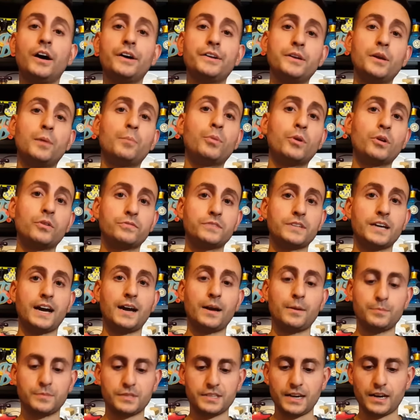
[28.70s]
a number of
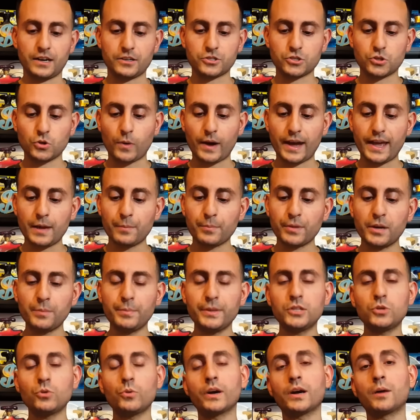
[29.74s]
times now. So I am going to
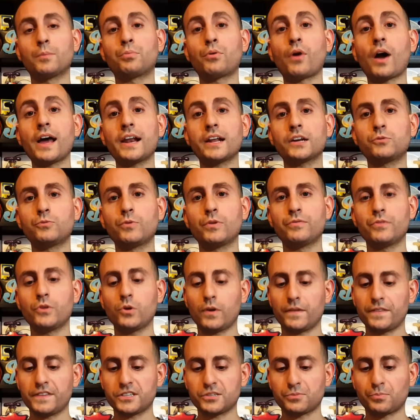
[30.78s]
be doing a product
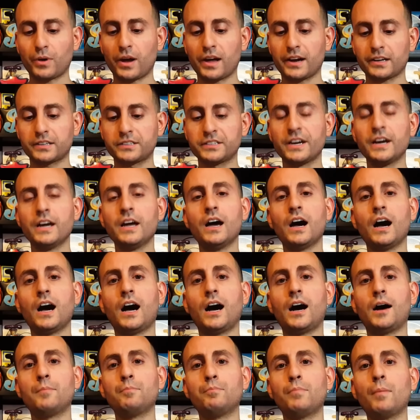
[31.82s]
review on this product.
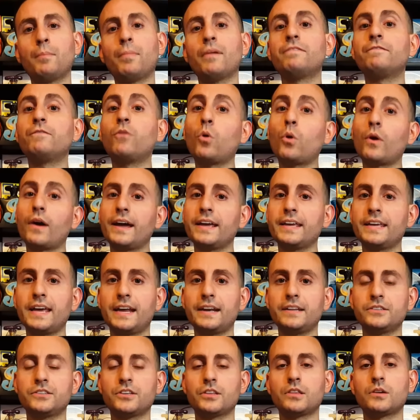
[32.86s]
Um, but before I
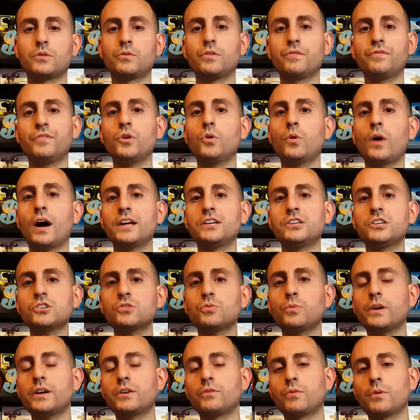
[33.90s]
get into the review, I
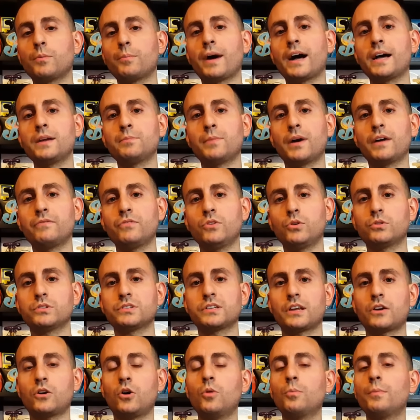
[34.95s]
just want to remind my
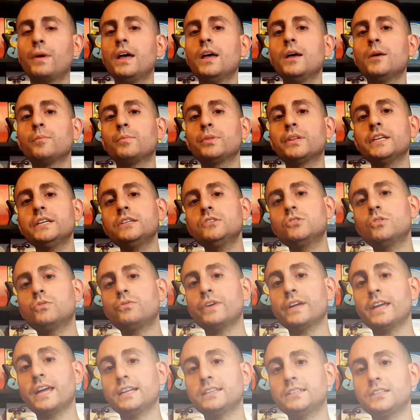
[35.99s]
viewers at home, please don't
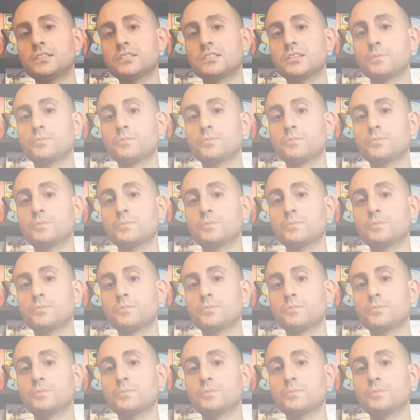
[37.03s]
forget to